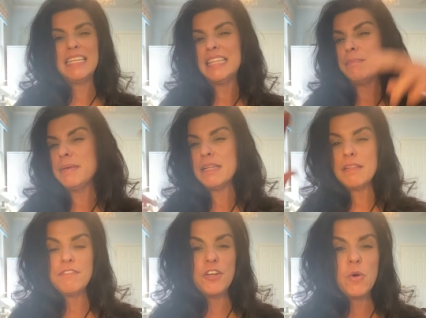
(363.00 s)
in the middle
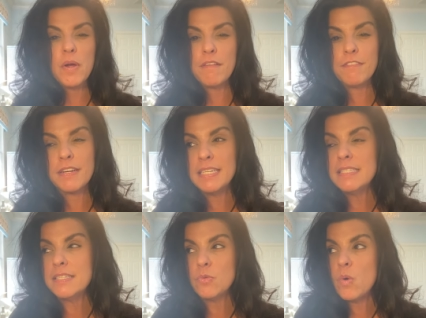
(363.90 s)
of nowhere for
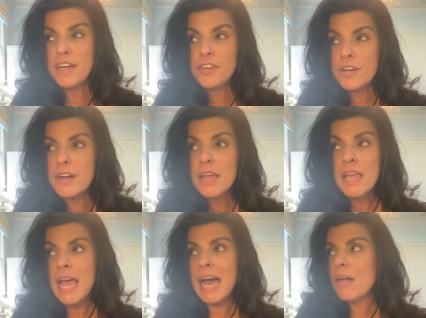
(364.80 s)
kids to wonder
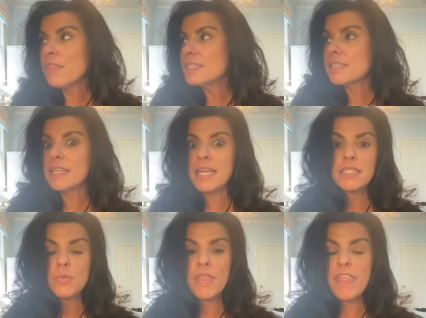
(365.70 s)
how this
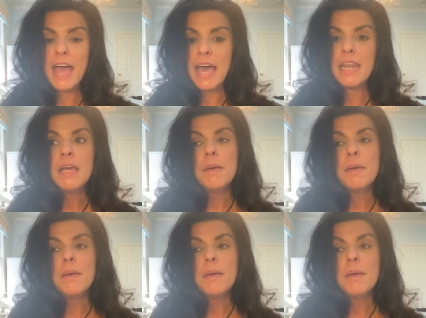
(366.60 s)
connects with that.